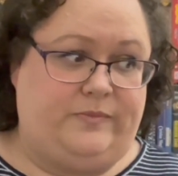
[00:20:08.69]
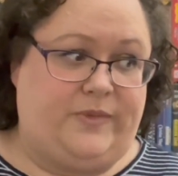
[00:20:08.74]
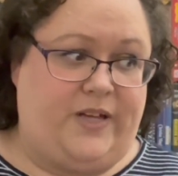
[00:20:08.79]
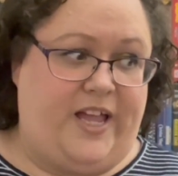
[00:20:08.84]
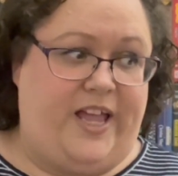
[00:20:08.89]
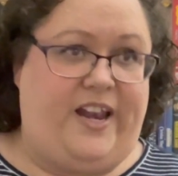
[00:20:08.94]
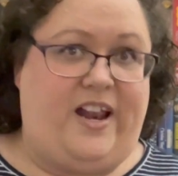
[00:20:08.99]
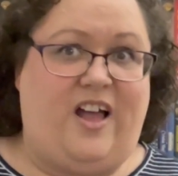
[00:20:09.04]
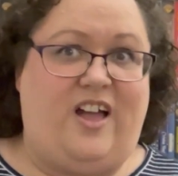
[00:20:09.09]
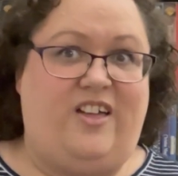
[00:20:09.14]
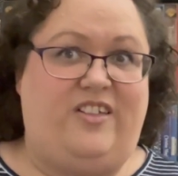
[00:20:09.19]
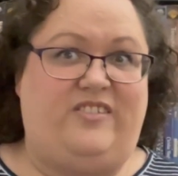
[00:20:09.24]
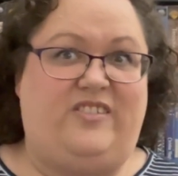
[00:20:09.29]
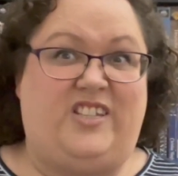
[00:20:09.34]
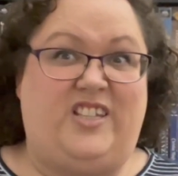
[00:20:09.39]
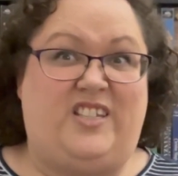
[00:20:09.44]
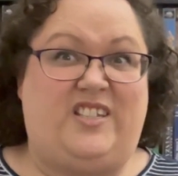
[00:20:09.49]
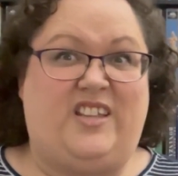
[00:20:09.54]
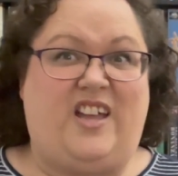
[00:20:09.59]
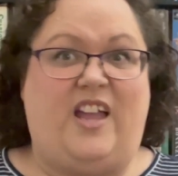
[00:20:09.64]
And I'll
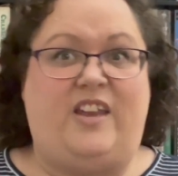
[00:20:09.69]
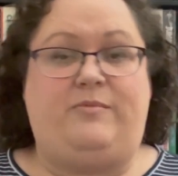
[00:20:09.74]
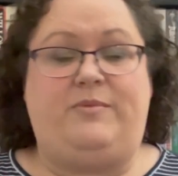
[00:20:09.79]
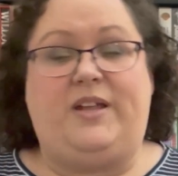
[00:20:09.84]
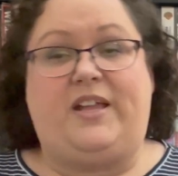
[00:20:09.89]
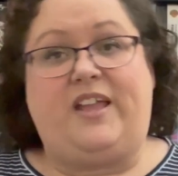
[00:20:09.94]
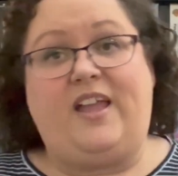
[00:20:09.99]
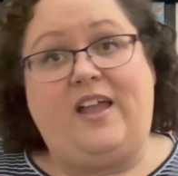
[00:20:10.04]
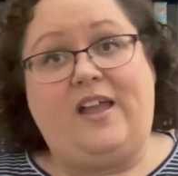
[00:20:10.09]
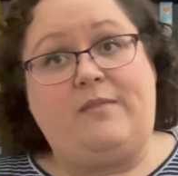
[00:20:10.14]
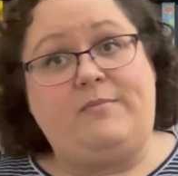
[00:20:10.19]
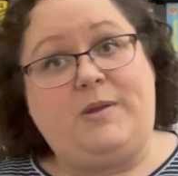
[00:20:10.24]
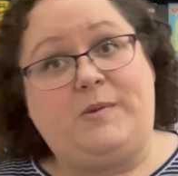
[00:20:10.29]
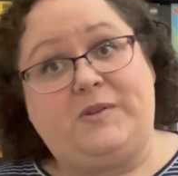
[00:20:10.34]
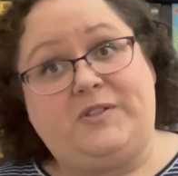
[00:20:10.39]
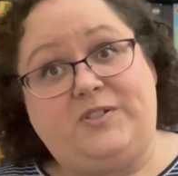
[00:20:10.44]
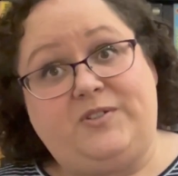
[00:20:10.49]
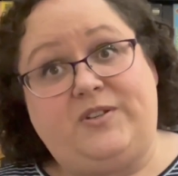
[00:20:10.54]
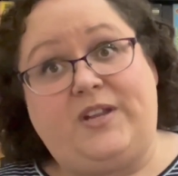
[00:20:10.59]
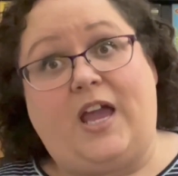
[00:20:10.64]
just kind of be like, maybe I'll
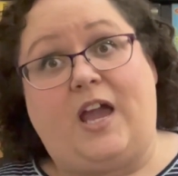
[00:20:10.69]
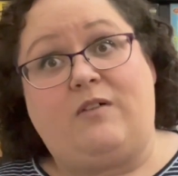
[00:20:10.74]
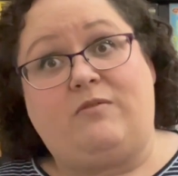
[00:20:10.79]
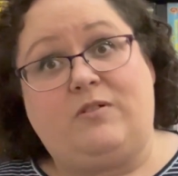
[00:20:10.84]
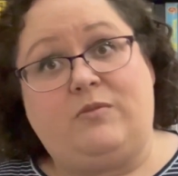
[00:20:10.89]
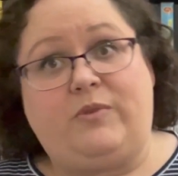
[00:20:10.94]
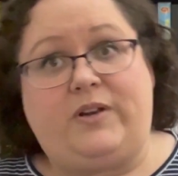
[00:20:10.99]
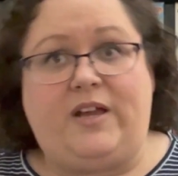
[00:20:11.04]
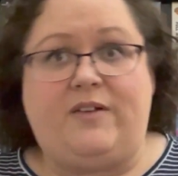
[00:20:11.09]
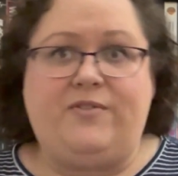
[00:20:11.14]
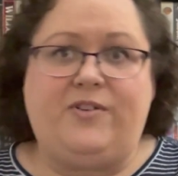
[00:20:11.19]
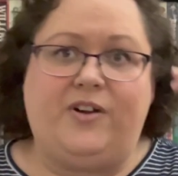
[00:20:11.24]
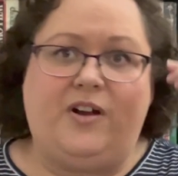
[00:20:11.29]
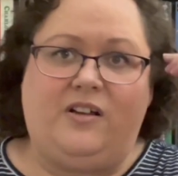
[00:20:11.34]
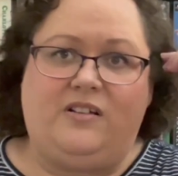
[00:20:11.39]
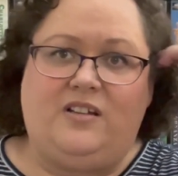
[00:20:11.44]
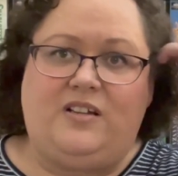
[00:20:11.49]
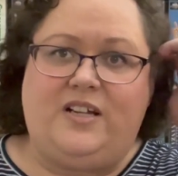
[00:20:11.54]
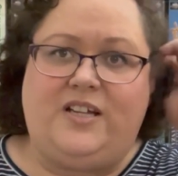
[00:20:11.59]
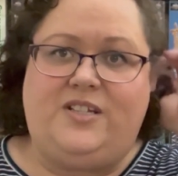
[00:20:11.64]
do an hour, whatever.
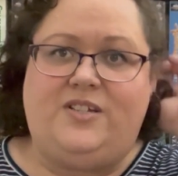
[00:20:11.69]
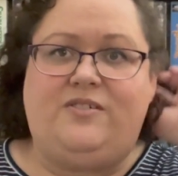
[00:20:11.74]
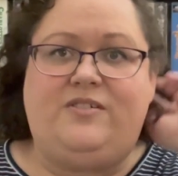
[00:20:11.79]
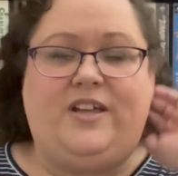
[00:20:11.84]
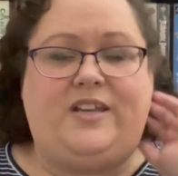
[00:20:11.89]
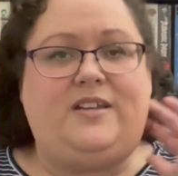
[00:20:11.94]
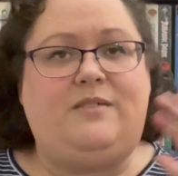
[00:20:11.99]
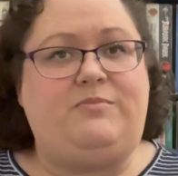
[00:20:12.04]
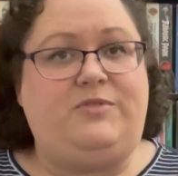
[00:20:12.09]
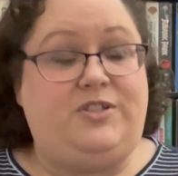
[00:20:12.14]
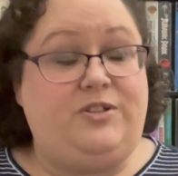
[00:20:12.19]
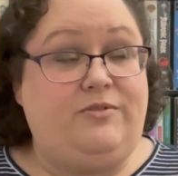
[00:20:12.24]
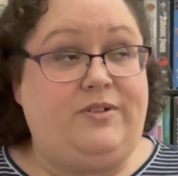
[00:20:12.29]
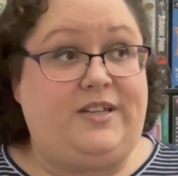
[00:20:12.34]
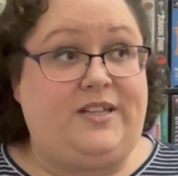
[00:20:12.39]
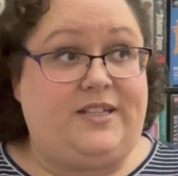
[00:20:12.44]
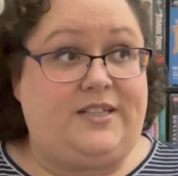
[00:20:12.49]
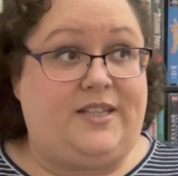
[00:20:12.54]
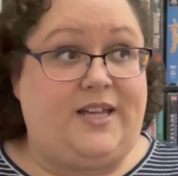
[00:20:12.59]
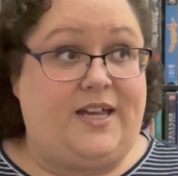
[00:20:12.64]
And then I don't end up doing
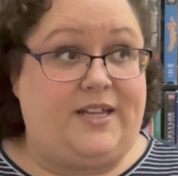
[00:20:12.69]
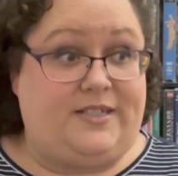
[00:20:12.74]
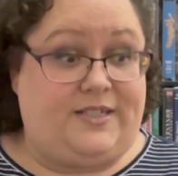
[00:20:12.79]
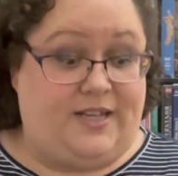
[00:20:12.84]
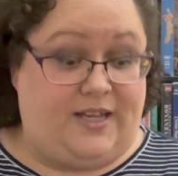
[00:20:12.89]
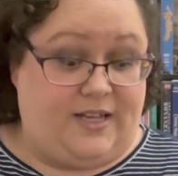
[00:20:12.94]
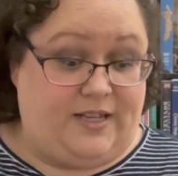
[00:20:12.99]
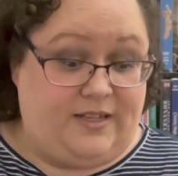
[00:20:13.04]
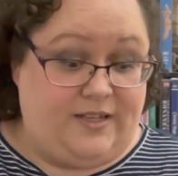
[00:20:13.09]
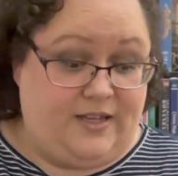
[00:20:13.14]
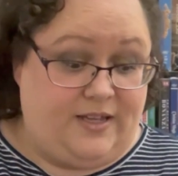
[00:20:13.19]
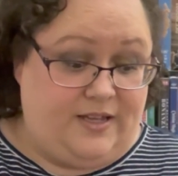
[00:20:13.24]
it that day.